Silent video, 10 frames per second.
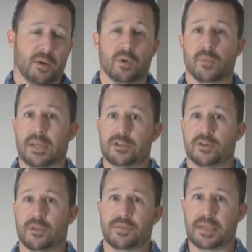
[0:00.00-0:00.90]
want to make sure
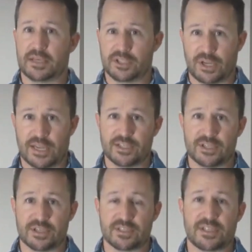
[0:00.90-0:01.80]
that the
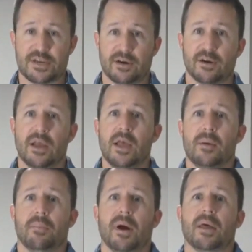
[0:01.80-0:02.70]
education is there.
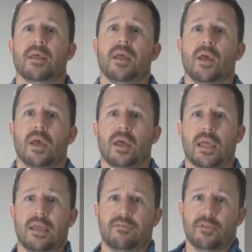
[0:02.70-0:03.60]
But
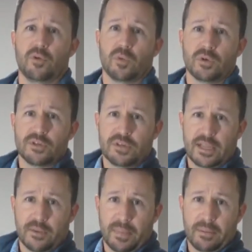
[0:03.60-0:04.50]
if you were to
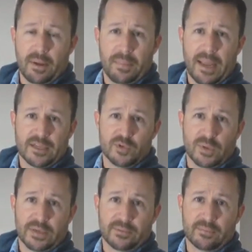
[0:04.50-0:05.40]
take a
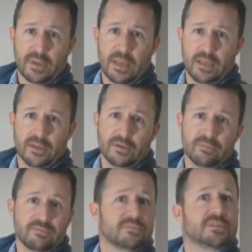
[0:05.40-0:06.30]
backswing
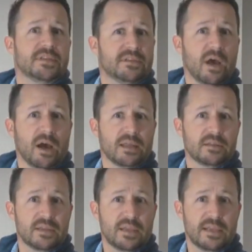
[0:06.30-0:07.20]
and did not
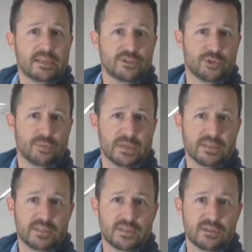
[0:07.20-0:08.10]
hinge your
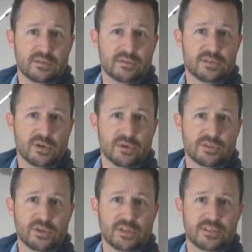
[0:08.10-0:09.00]
wrist, so as
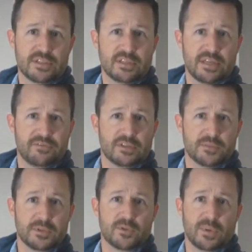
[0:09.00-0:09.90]
you can see the difference
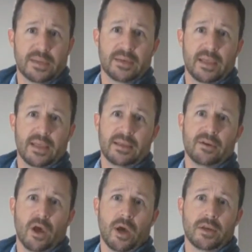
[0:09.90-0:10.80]
between a
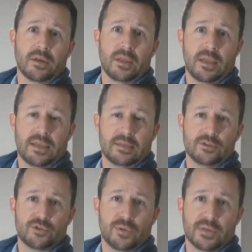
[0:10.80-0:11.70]

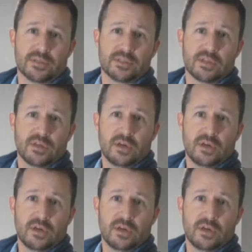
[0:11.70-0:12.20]
non-hinged wrist